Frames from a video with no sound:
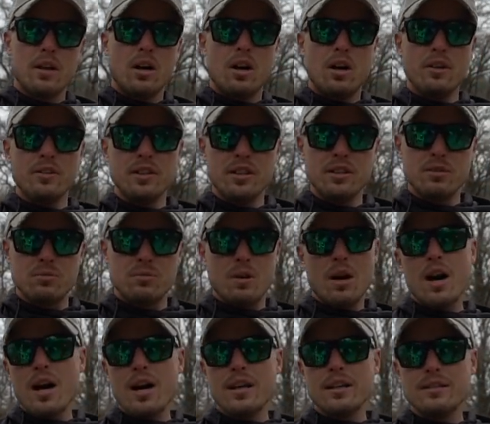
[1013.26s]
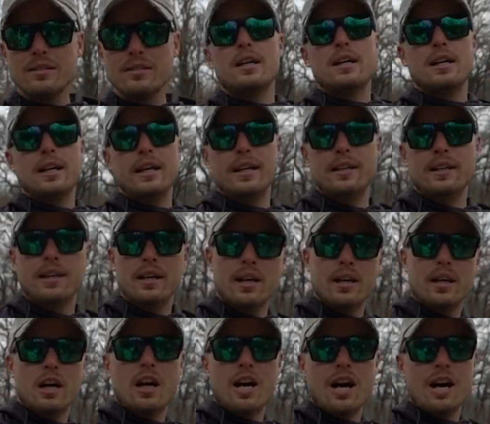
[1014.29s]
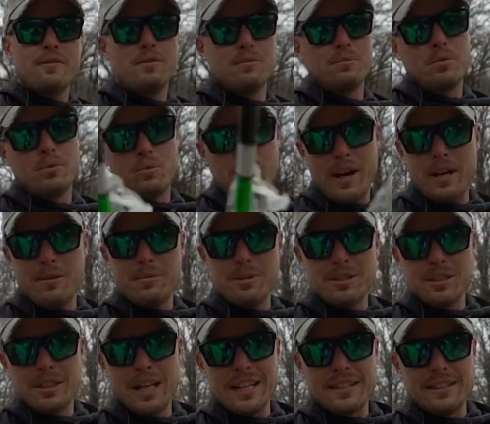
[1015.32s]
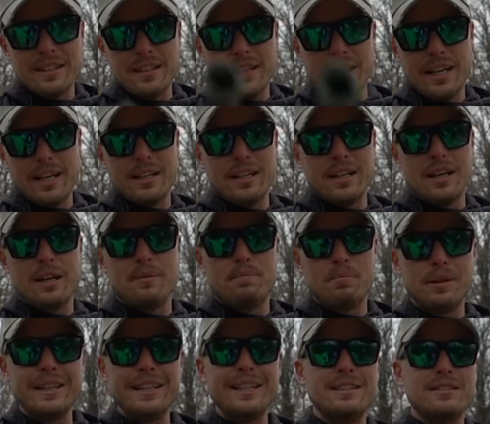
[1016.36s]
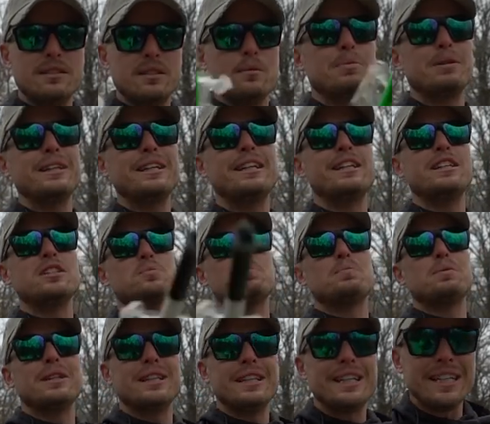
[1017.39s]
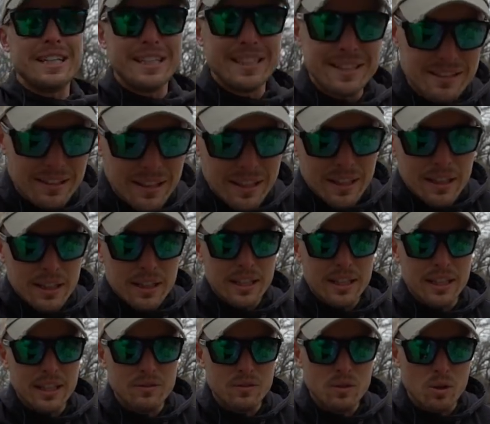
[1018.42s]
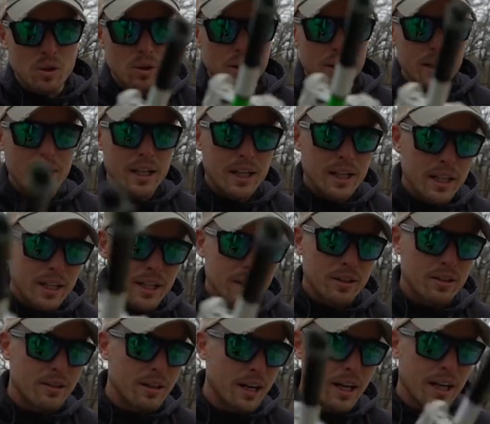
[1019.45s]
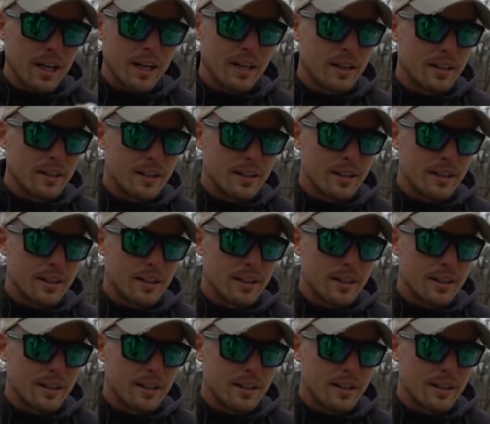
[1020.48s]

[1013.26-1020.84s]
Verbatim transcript: on these rods and uh, I'll have them randomly selected and uh, please please please leave your your uh,